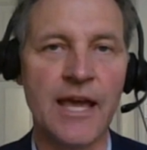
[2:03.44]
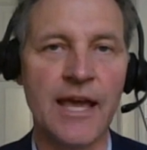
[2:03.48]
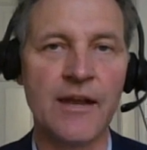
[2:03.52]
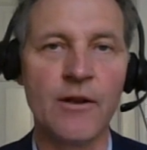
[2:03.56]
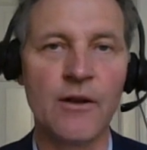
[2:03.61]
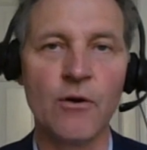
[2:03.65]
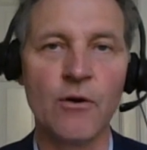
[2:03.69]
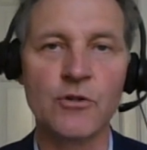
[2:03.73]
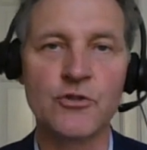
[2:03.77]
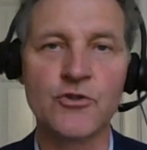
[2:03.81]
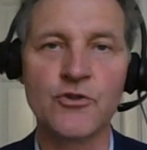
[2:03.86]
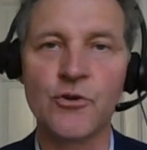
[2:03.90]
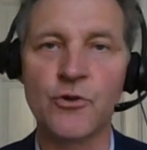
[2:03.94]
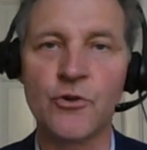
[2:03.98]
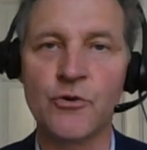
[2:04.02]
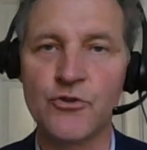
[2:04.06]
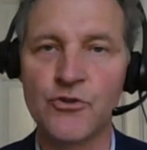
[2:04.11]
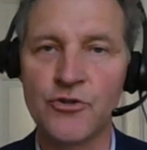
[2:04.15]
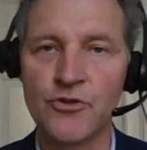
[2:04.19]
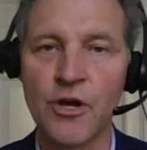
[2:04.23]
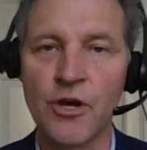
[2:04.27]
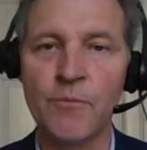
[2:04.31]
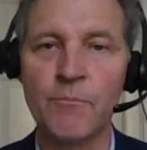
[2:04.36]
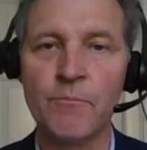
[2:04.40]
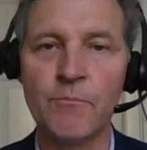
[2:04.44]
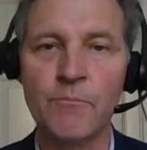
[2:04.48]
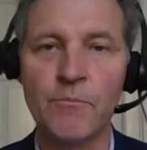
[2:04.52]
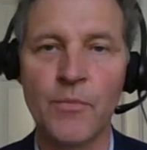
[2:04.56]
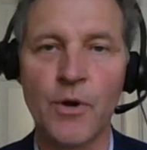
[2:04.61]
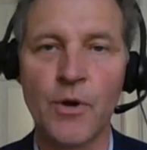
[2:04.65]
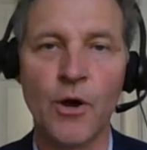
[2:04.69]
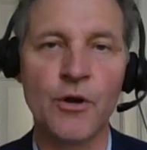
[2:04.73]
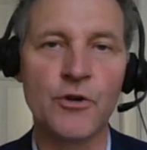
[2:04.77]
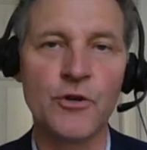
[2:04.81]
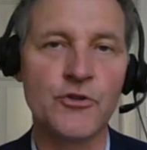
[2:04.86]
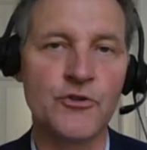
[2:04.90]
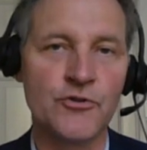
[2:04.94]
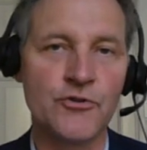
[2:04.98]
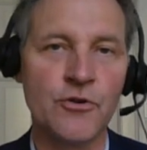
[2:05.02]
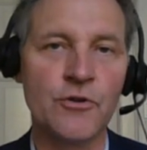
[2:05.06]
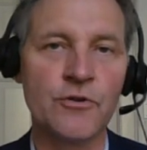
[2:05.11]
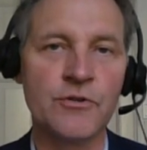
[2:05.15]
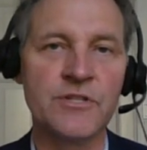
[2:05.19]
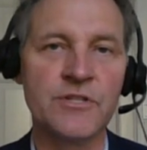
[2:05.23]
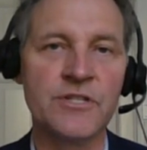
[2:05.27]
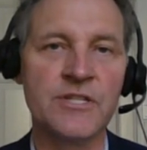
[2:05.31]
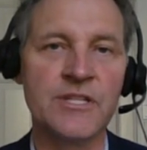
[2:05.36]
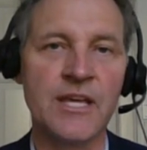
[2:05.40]
and also some
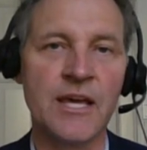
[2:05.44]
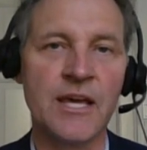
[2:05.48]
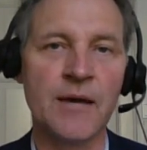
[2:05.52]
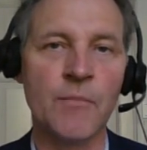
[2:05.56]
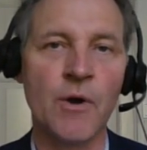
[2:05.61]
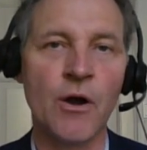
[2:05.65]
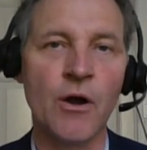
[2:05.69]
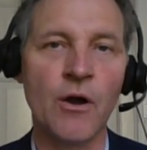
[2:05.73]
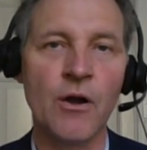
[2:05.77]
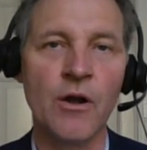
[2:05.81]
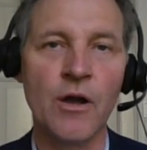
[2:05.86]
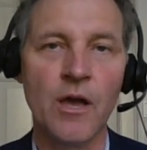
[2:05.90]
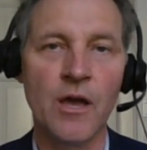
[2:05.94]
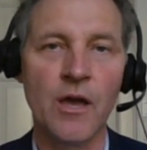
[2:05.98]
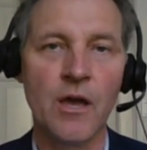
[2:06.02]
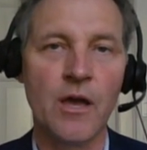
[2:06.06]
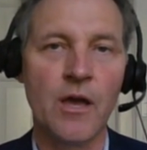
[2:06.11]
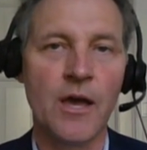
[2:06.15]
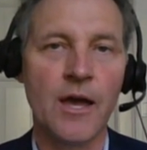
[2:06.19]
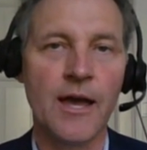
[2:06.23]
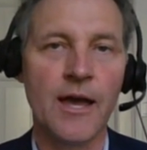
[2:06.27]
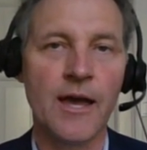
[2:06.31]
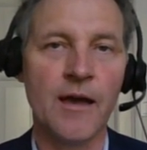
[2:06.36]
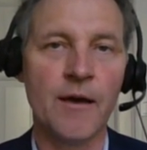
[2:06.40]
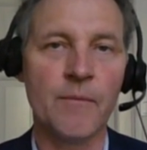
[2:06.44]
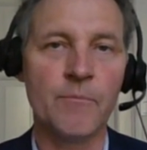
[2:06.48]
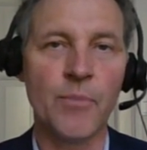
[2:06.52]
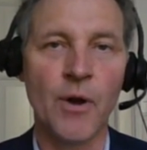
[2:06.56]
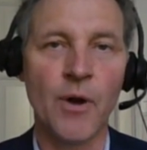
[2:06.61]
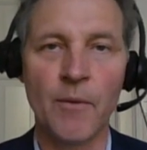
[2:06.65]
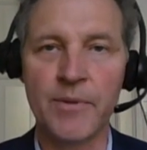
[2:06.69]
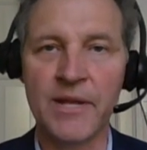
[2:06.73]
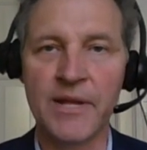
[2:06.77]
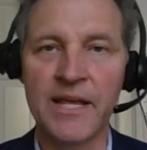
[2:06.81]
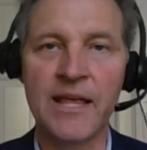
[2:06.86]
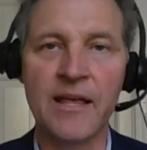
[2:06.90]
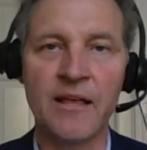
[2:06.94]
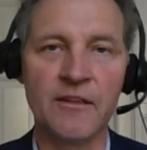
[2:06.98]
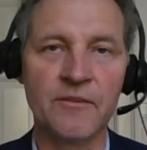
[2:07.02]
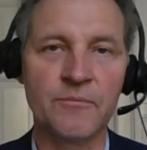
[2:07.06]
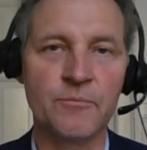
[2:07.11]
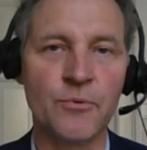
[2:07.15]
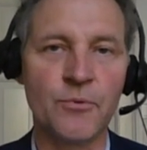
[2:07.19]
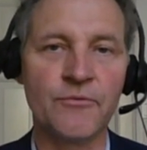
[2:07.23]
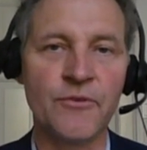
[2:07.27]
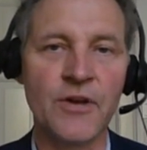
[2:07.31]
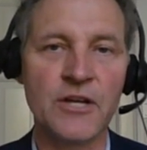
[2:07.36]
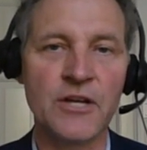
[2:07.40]
uncertainty among uh, public health
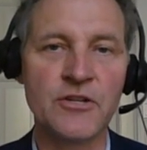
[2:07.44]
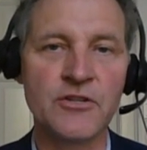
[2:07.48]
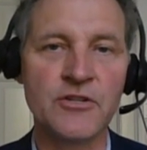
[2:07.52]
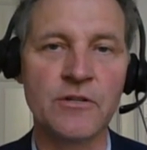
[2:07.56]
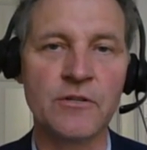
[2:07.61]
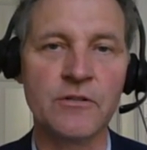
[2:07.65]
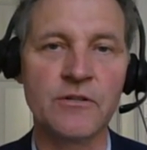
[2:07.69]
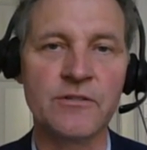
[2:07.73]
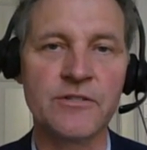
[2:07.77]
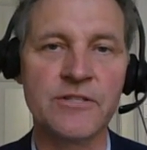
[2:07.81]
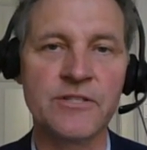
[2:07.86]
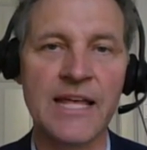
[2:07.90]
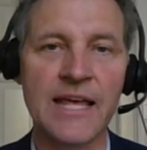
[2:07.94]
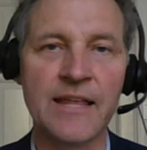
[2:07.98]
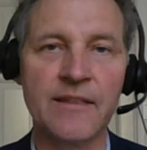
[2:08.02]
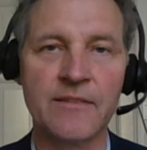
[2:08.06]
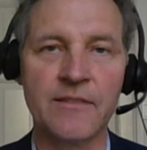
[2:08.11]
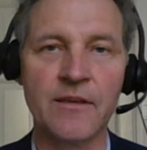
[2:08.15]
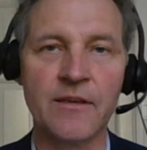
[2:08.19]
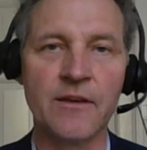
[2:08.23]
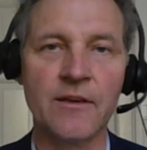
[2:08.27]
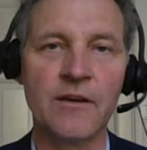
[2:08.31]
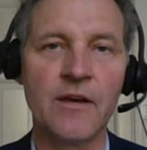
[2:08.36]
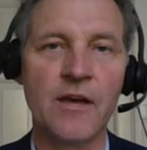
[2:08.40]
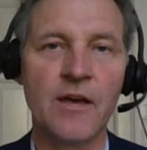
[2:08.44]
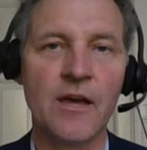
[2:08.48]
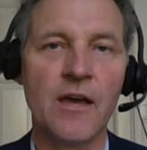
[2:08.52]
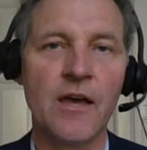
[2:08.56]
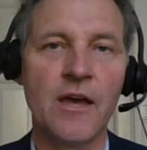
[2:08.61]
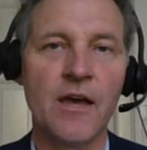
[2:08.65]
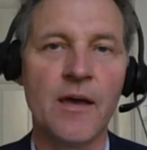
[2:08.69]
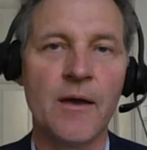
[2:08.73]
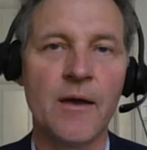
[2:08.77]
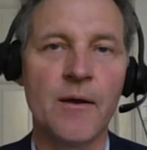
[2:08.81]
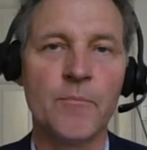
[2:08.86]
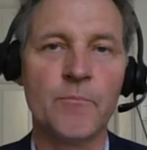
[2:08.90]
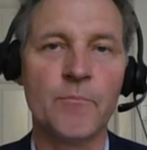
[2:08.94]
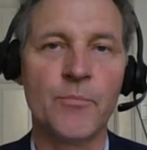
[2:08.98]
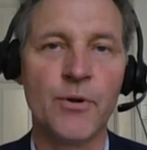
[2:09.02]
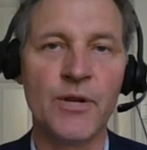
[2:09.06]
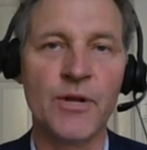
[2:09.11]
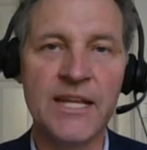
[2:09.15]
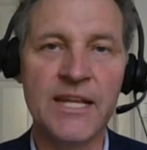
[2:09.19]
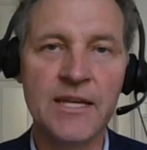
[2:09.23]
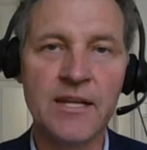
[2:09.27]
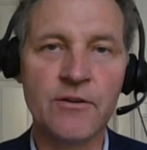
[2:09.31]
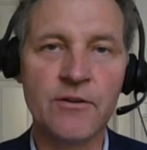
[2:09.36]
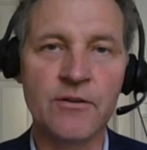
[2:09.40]
professionals that the
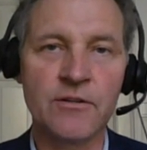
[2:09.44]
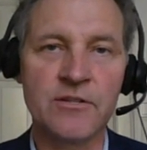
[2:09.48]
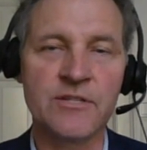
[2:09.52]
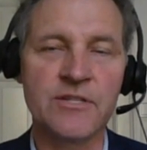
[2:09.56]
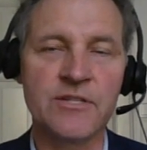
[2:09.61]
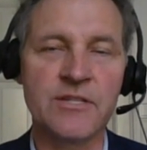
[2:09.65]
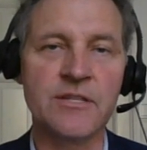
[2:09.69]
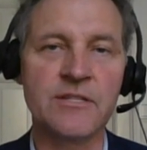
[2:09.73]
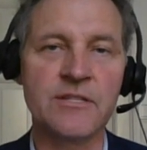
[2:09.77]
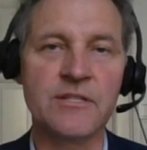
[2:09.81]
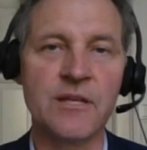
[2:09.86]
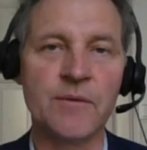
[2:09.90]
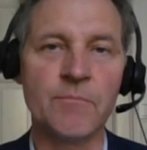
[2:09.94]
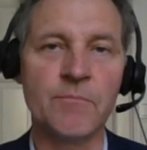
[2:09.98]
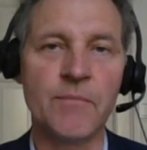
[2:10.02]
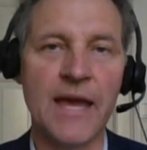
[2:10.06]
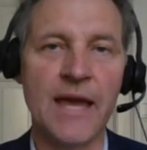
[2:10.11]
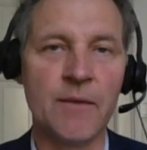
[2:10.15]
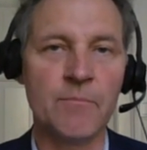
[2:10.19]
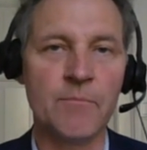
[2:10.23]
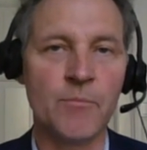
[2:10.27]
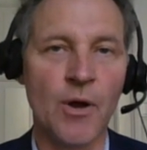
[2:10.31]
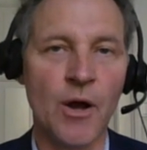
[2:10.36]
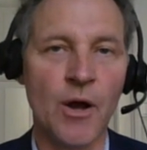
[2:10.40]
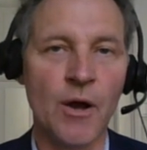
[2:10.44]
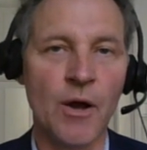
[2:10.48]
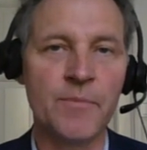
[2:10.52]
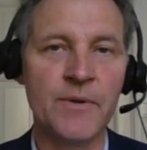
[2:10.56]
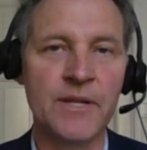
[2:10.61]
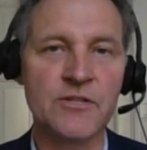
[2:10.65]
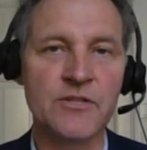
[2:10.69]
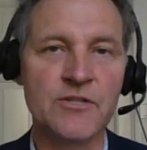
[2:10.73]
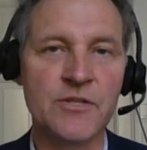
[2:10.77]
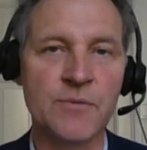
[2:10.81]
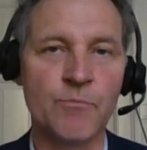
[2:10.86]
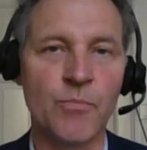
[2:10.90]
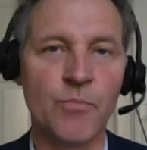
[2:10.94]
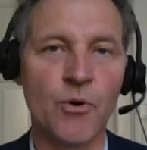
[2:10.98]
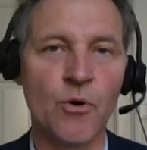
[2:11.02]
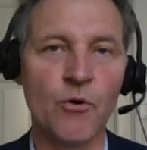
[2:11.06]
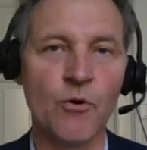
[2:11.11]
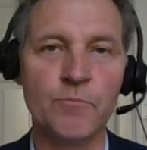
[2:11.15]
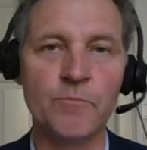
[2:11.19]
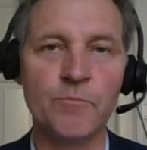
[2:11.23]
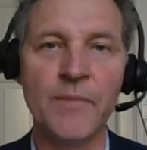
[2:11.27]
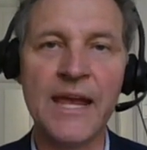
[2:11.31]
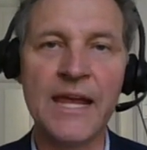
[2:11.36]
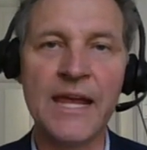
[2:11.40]
political system and public
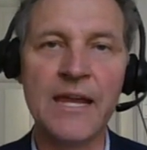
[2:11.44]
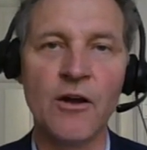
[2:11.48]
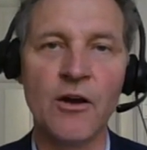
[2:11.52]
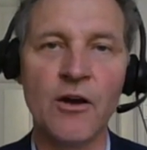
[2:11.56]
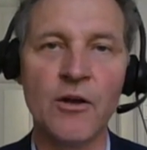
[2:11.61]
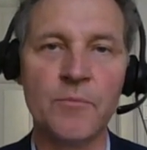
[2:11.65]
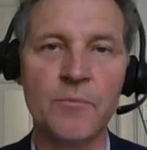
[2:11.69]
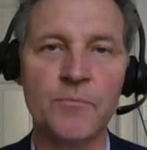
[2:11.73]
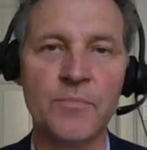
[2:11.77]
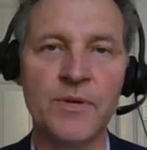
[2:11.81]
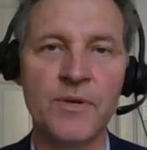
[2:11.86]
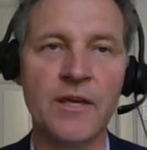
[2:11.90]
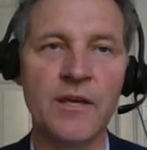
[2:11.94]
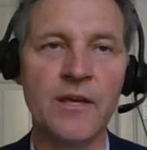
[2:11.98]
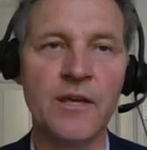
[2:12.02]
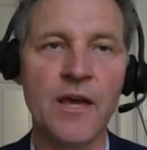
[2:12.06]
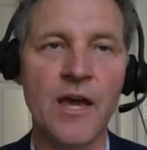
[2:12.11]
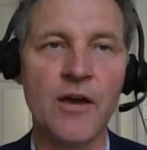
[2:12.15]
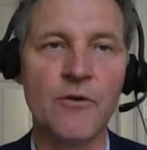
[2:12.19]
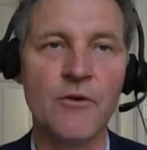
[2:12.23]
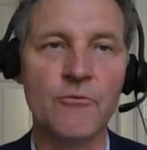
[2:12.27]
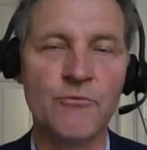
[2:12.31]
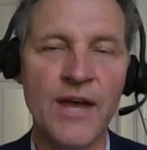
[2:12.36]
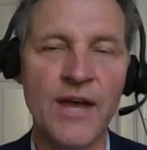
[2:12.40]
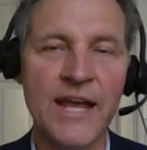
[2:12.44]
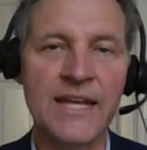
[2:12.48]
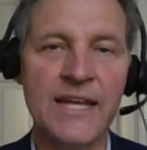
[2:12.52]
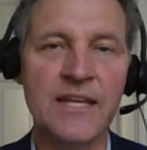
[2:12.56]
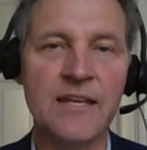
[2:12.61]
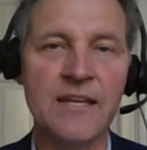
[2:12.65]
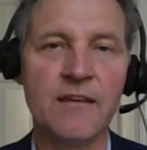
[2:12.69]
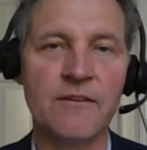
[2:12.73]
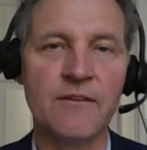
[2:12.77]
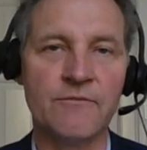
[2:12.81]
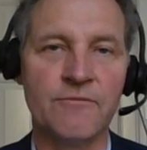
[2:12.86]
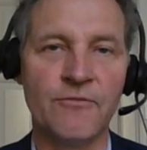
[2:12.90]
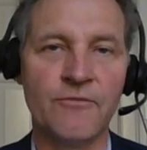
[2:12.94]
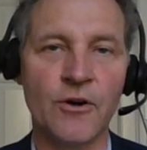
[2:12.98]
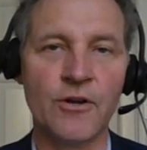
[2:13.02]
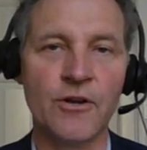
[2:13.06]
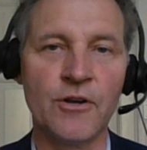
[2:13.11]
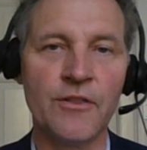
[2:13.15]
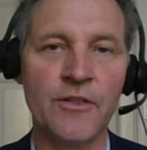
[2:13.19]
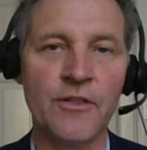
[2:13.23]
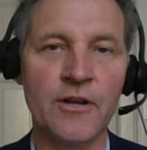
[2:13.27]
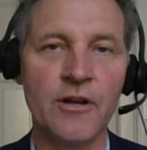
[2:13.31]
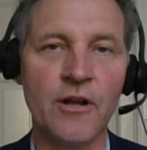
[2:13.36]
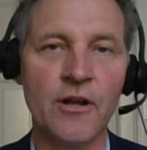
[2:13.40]
support may not be ready for
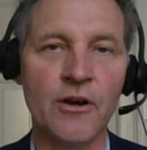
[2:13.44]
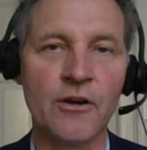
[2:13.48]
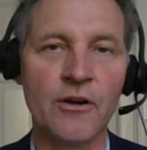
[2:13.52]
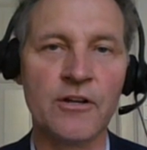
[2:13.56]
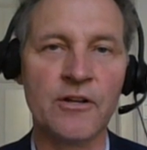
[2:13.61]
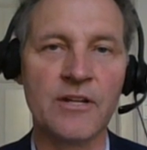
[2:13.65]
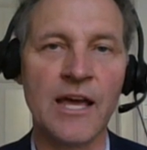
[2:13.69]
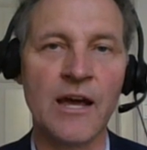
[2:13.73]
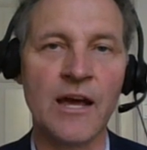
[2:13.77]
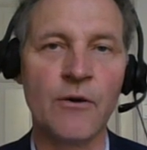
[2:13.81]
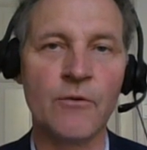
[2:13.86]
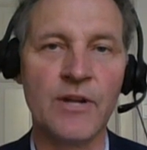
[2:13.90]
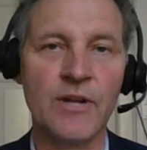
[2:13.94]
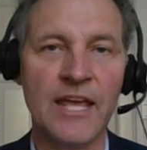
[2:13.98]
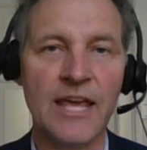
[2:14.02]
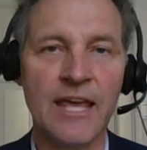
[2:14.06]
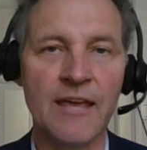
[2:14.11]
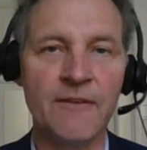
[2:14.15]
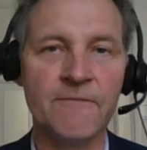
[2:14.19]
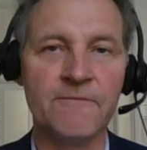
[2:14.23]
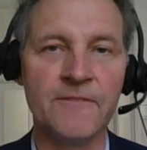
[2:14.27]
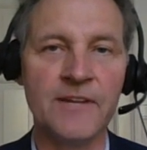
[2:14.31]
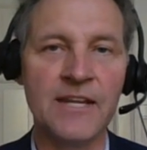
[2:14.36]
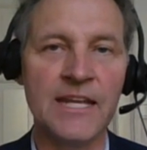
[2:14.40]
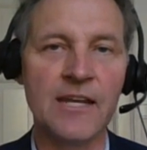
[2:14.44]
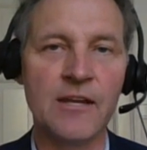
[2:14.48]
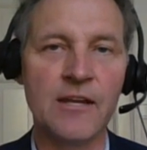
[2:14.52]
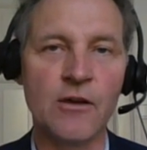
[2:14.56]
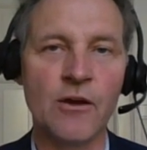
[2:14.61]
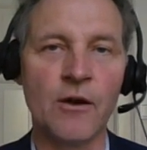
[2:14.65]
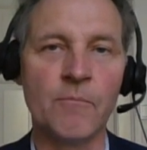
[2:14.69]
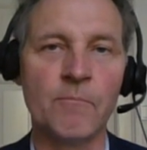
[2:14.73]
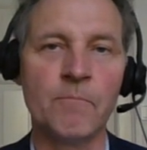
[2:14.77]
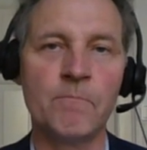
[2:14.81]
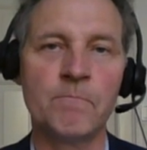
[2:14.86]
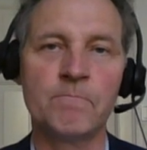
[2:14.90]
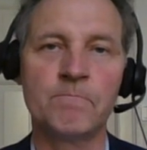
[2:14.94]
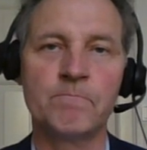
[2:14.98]
another lockdown if need come.